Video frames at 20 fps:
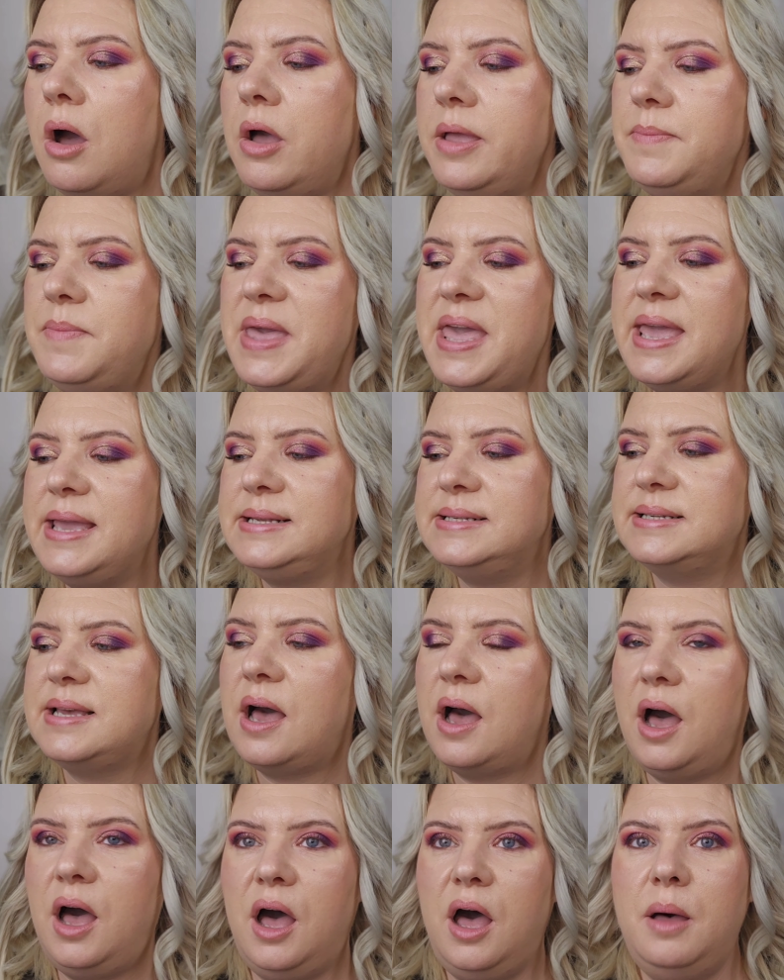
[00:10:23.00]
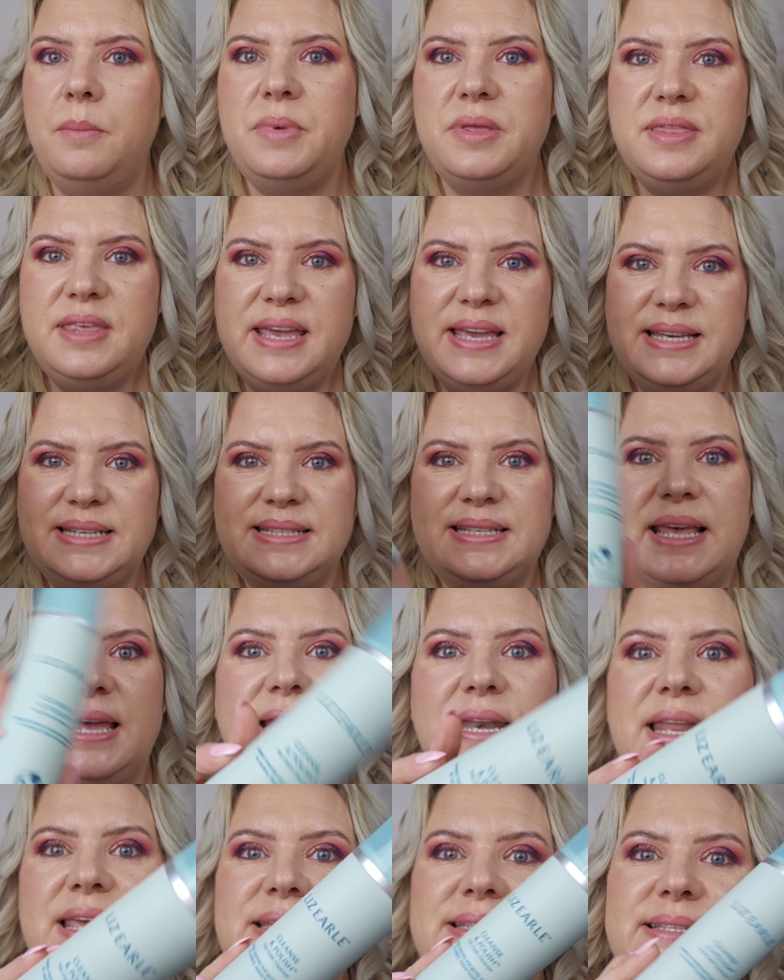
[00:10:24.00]
I picked up this
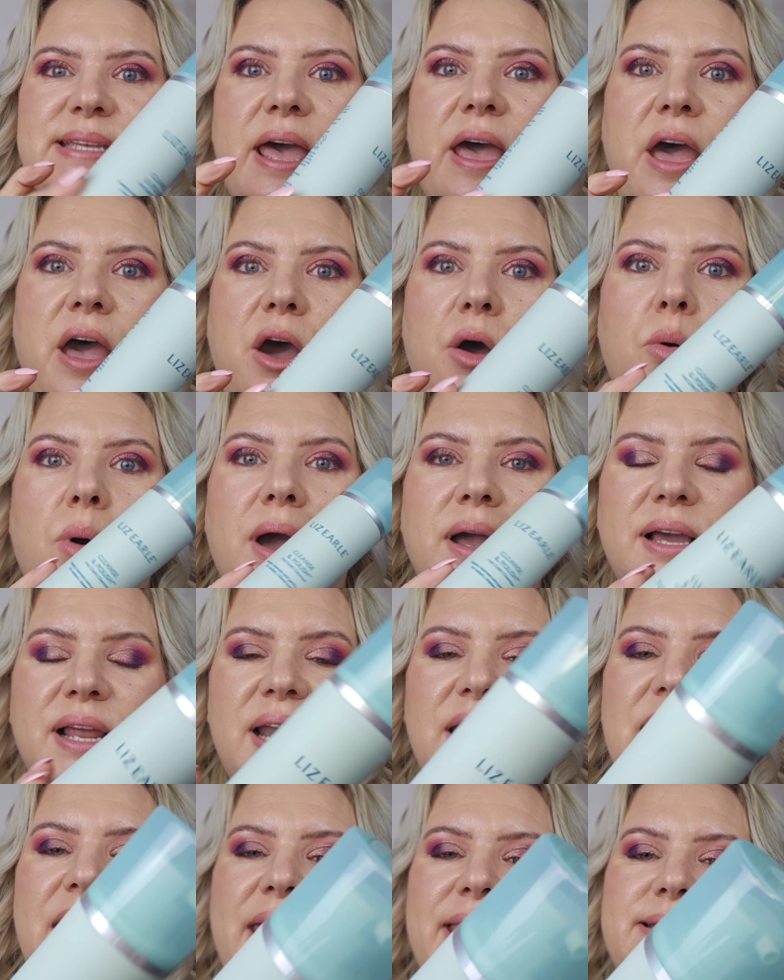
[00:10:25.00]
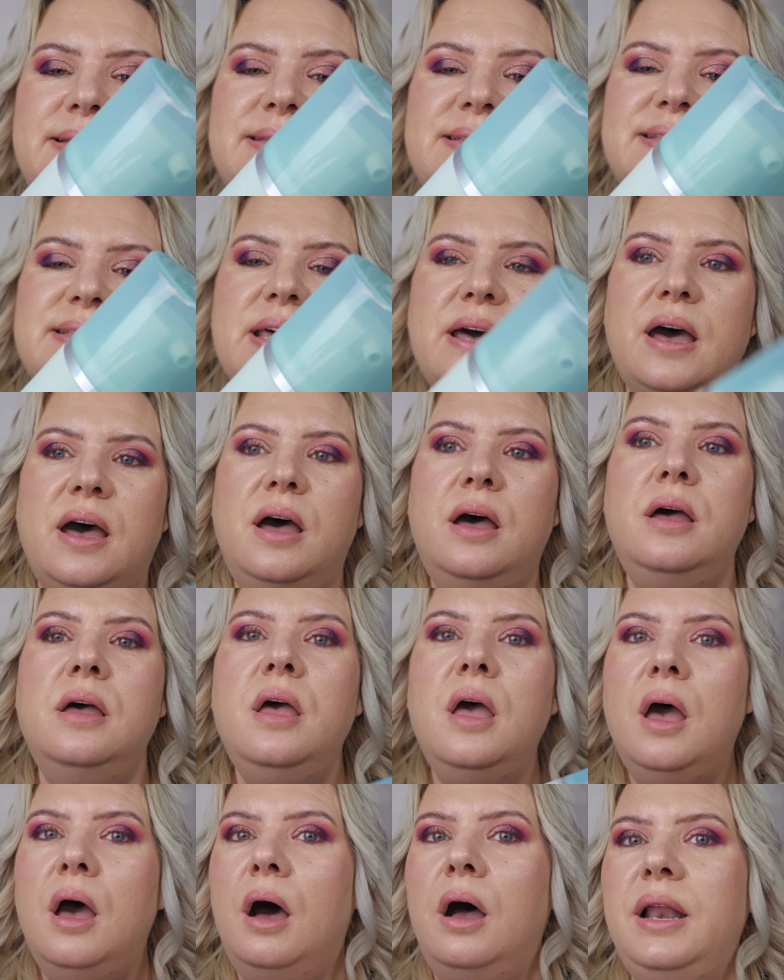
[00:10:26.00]
Liz Earle cleanser.
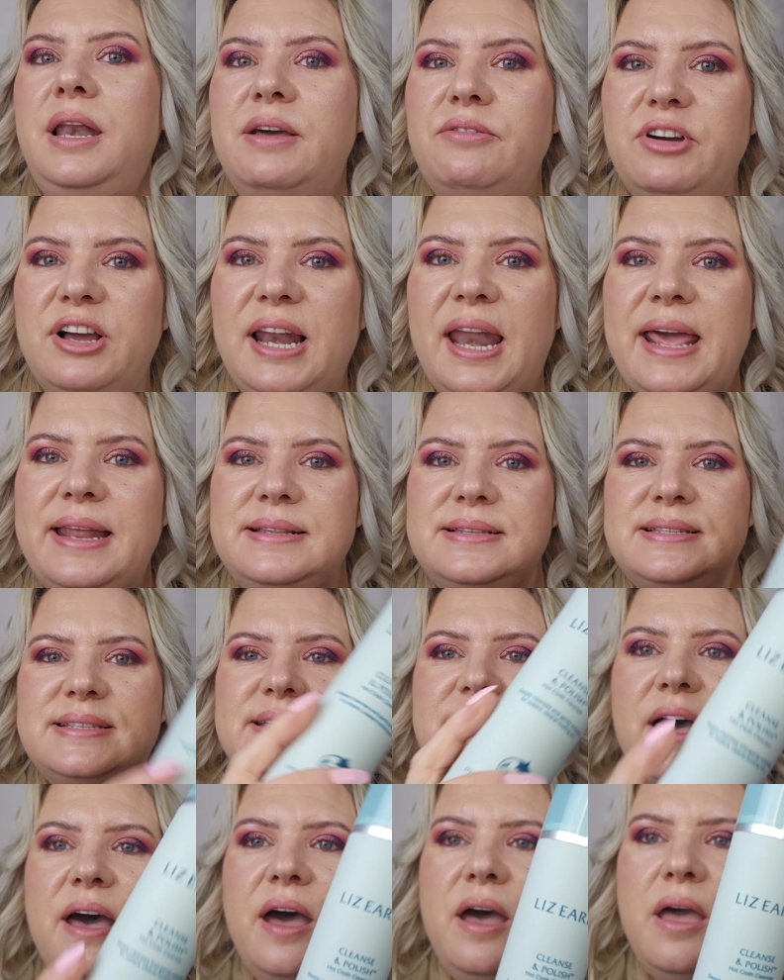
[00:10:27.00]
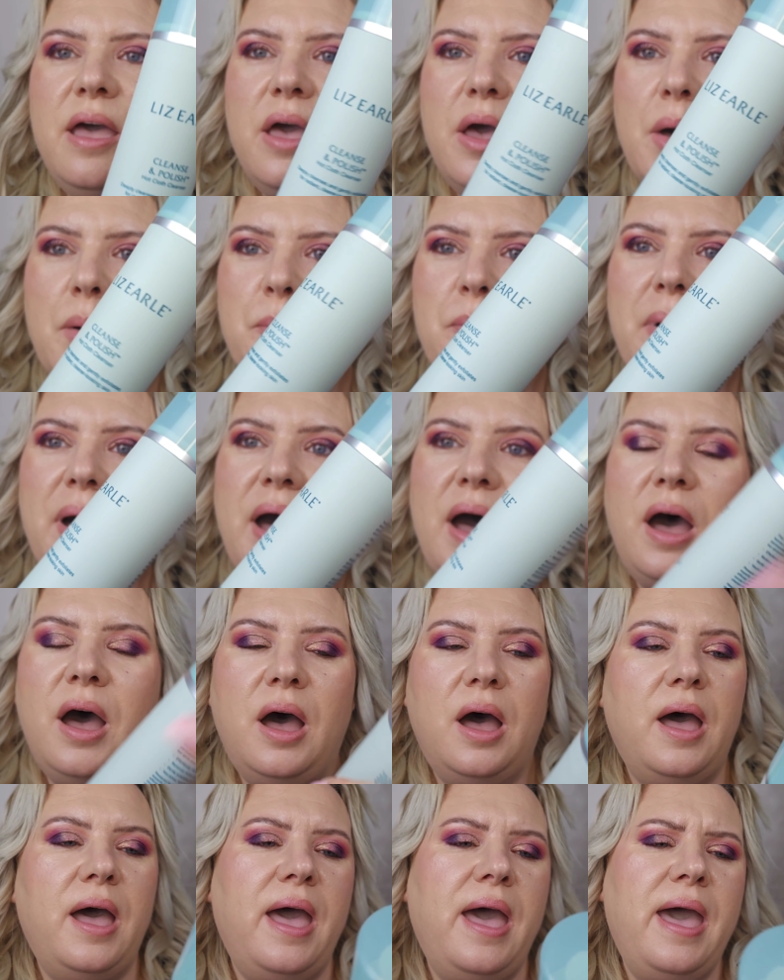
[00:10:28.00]
I love a cleanser,
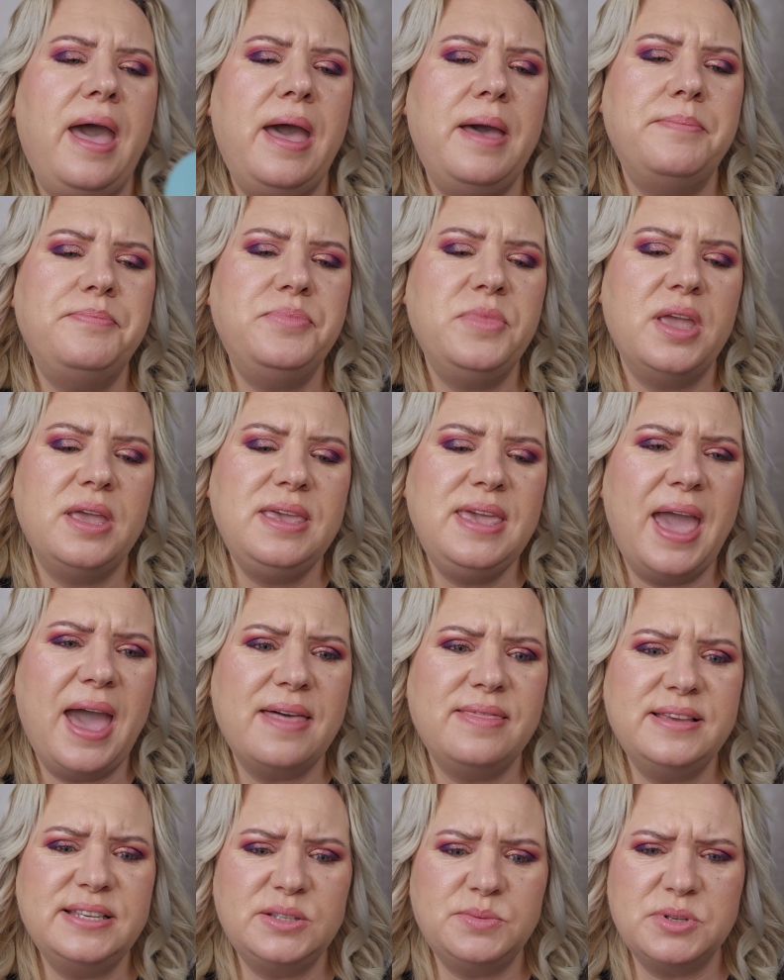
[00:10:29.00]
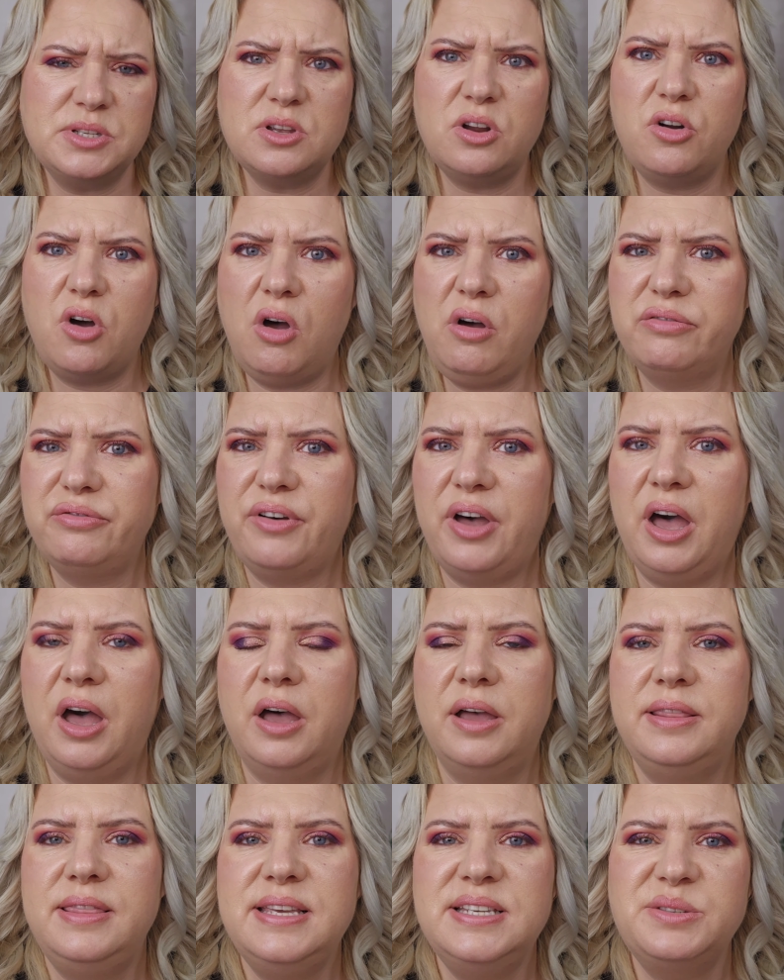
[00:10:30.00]
but um, yeah, this was on
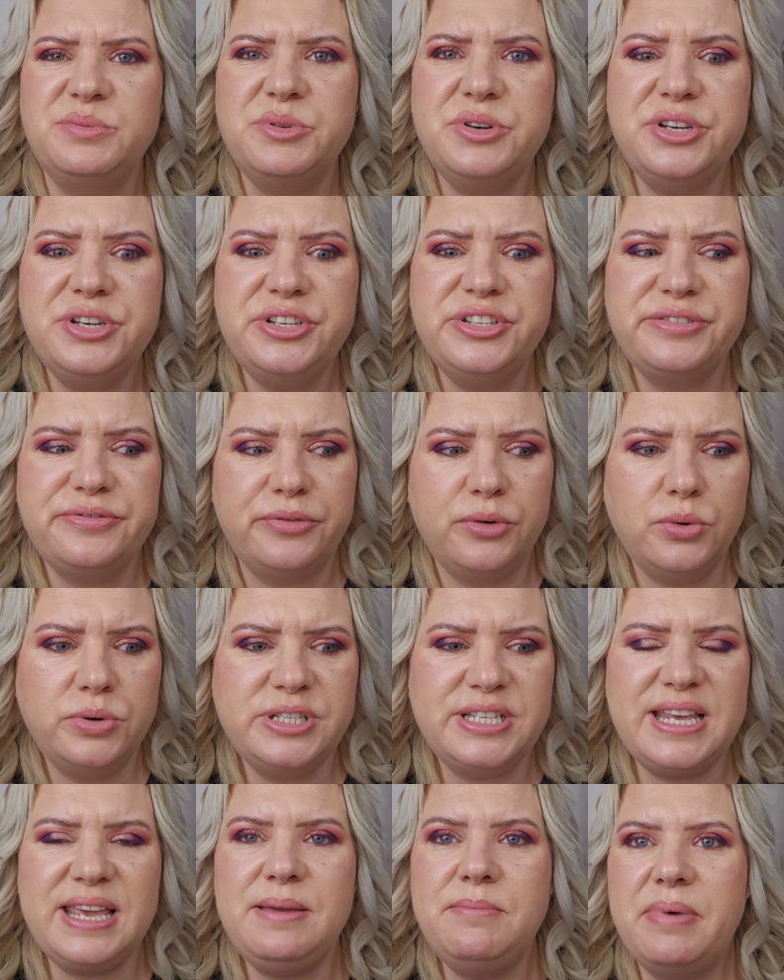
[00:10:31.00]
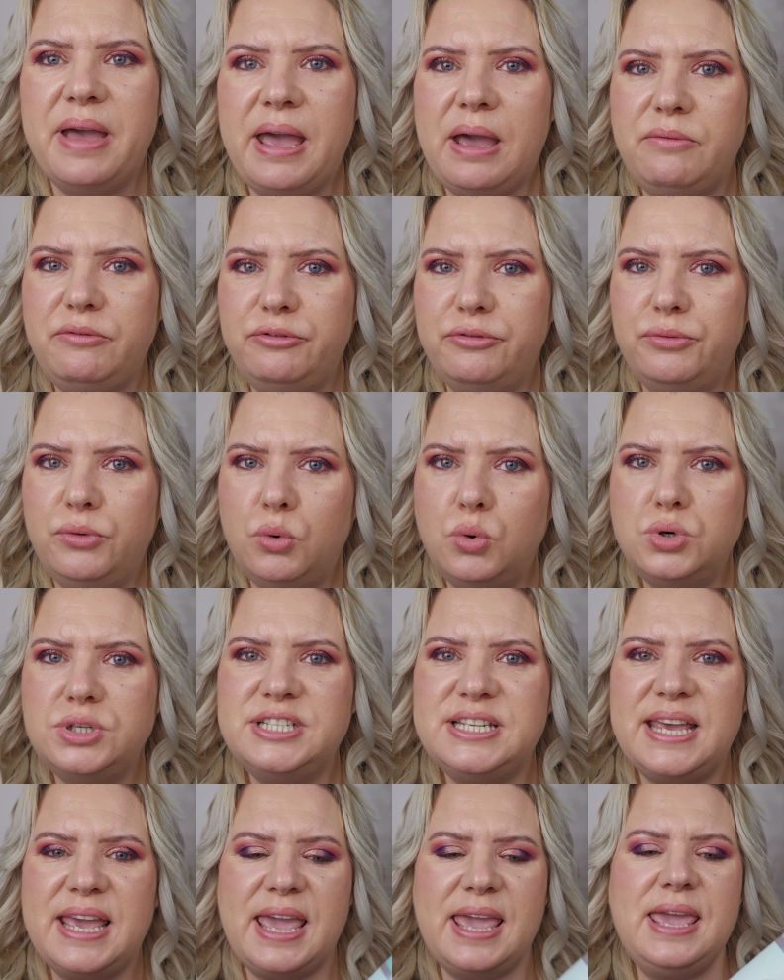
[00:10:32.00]
offer. This was
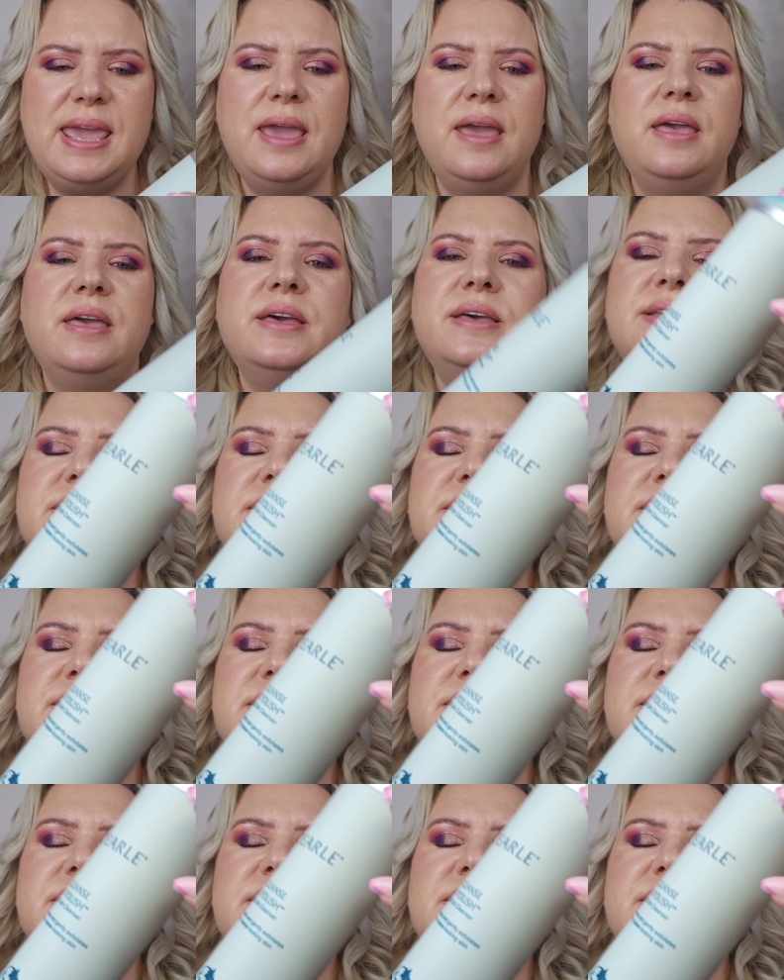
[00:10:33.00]
£14.40.